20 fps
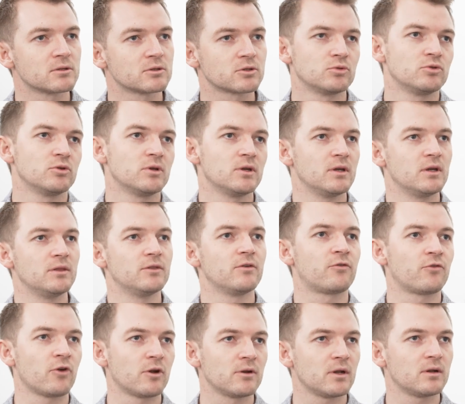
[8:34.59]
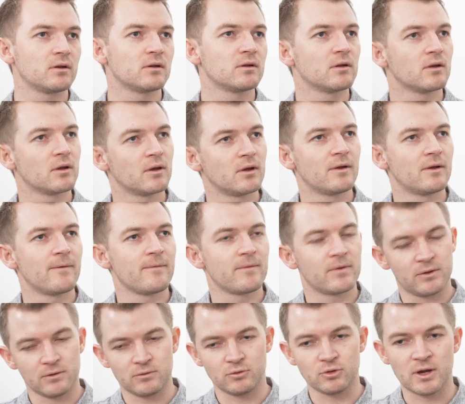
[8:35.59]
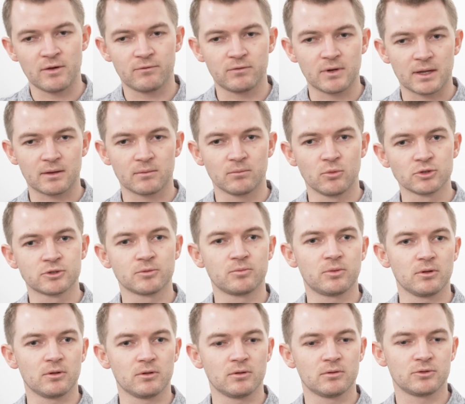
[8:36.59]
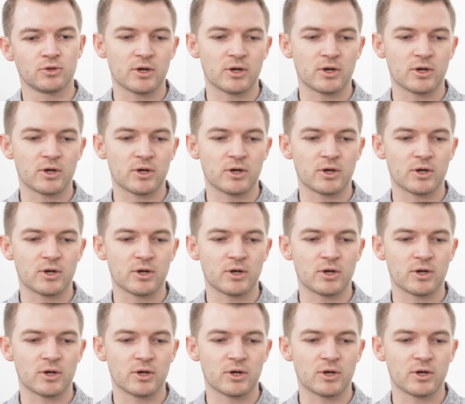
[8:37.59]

So in the front end, you have like multiple.